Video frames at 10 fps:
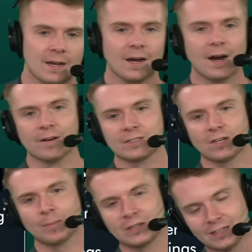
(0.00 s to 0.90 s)
All right, let's
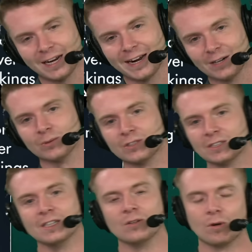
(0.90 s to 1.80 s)
talk about the Dianna
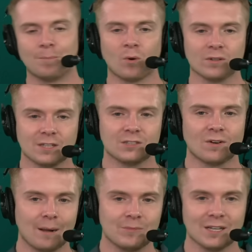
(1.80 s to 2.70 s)
Russini report that
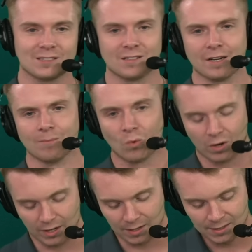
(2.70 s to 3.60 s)
dropped yesterday
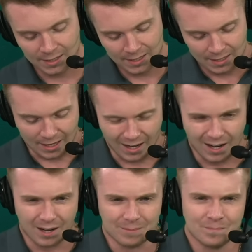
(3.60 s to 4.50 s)
morning.
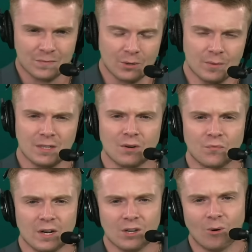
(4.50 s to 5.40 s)
We did a
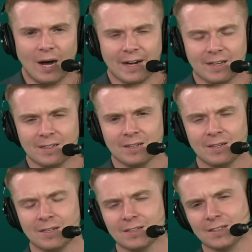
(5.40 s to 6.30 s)
video on it
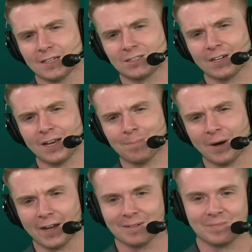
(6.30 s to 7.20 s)
yesterday,
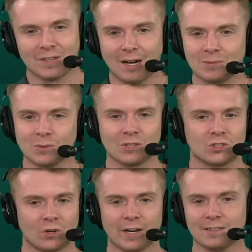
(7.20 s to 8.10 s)
but obviously with the
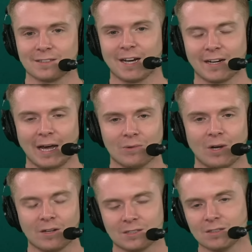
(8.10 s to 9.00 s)
trades, it kind of got
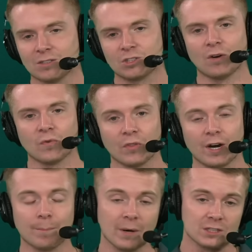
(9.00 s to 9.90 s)
lost in the shuffle
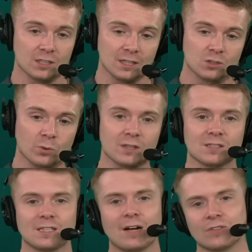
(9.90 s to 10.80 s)
there. But she did tweet
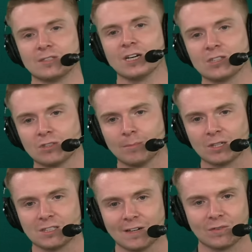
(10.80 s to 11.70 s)
this out. The Jets are among
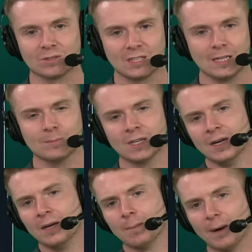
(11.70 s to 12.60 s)
several teams
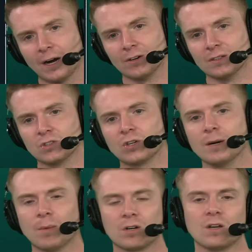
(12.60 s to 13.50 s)
monitoring the trade
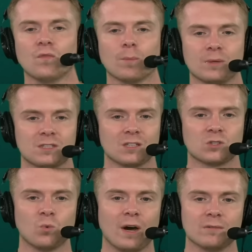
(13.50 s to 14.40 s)
market for
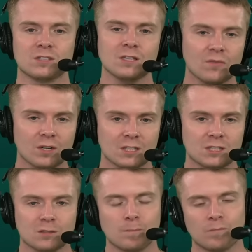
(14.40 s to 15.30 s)
potential wide receiver
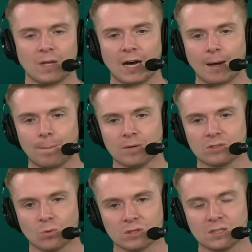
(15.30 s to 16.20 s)
addition per
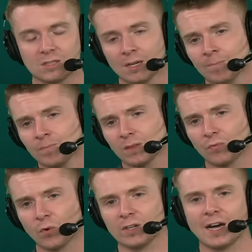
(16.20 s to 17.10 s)
sources. The
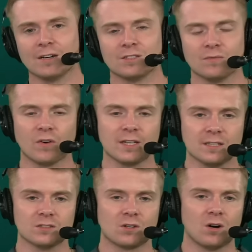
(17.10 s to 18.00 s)
49ers and
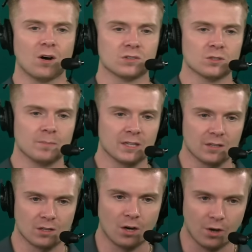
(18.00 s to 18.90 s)
Vikings are also making
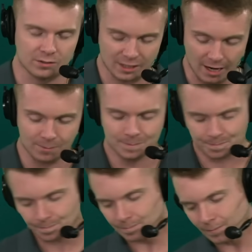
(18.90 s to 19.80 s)
calls. Now,
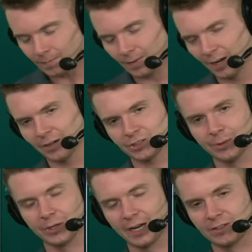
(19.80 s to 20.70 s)
I understand
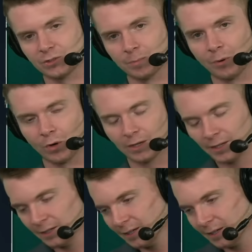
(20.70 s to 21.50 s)
we got this report.